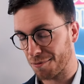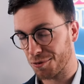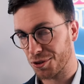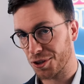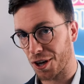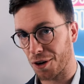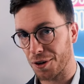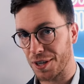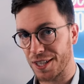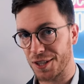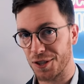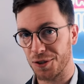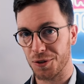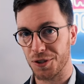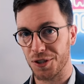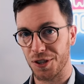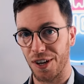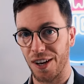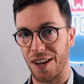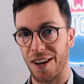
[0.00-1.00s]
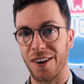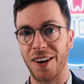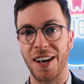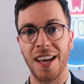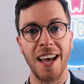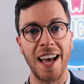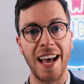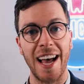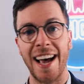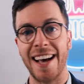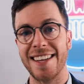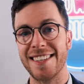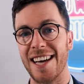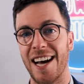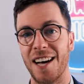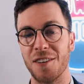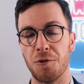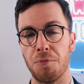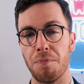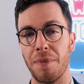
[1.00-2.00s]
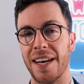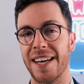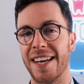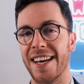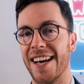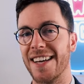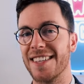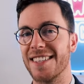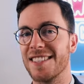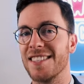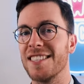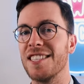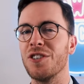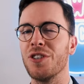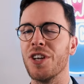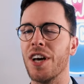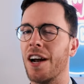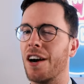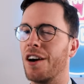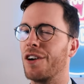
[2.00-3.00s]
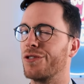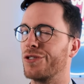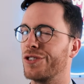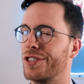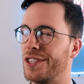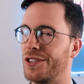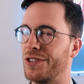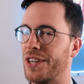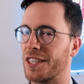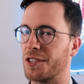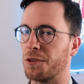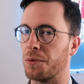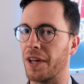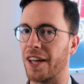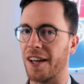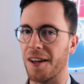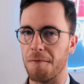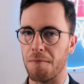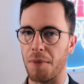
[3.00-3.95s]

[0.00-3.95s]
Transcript: I'm sorry it took so long at How to Medicate. See you there. See you next week.